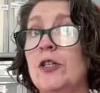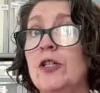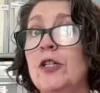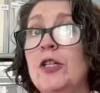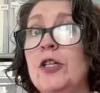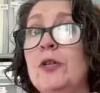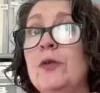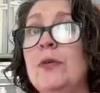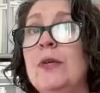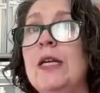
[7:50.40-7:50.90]

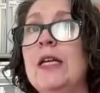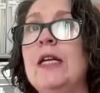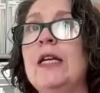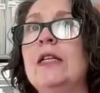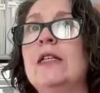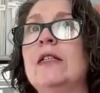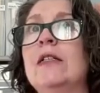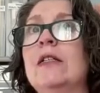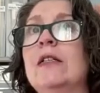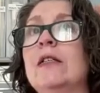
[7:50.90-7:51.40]
Do you
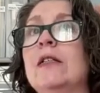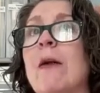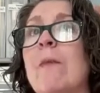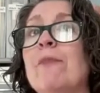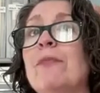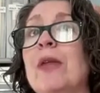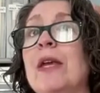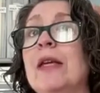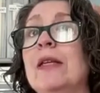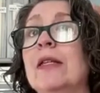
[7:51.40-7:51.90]
need
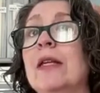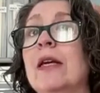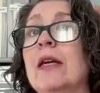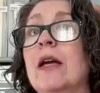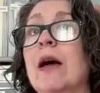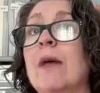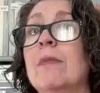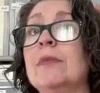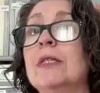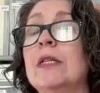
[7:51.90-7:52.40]
something that
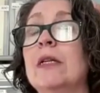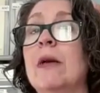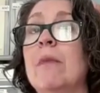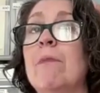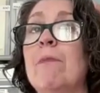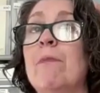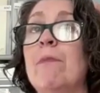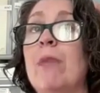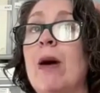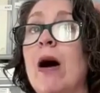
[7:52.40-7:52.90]
comes in
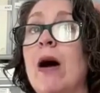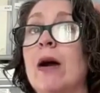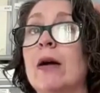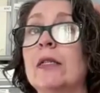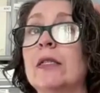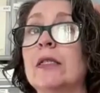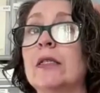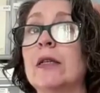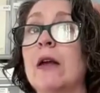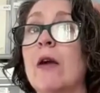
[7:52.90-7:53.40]
a
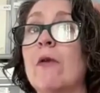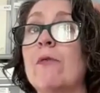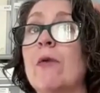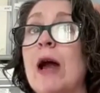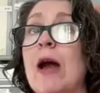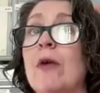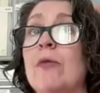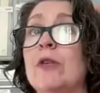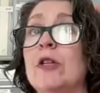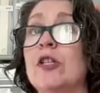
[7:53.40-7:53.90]
box
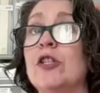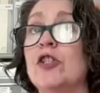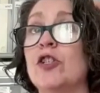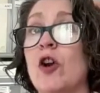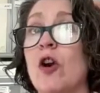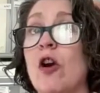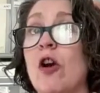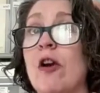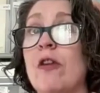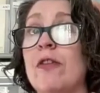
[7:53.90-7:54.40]
around a
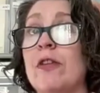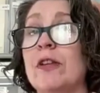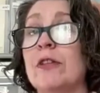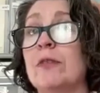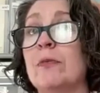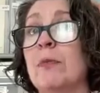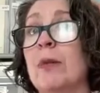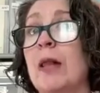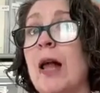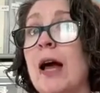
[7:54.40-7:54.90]
jar
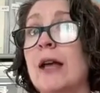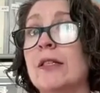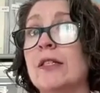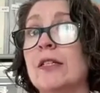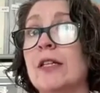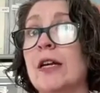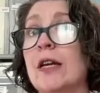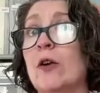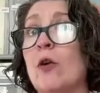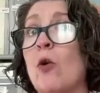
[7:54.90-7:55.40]
that's
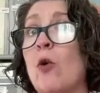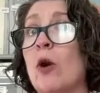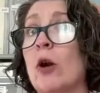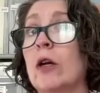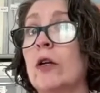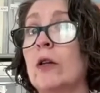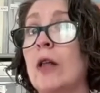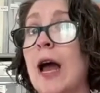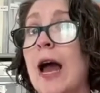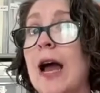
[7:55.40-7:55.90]
plastic or
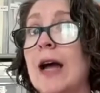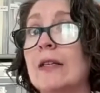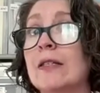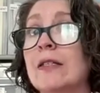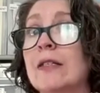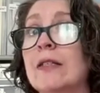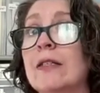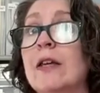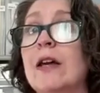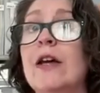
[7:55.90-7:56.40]

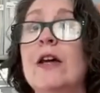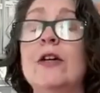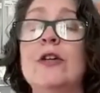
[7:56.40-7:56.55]
glass?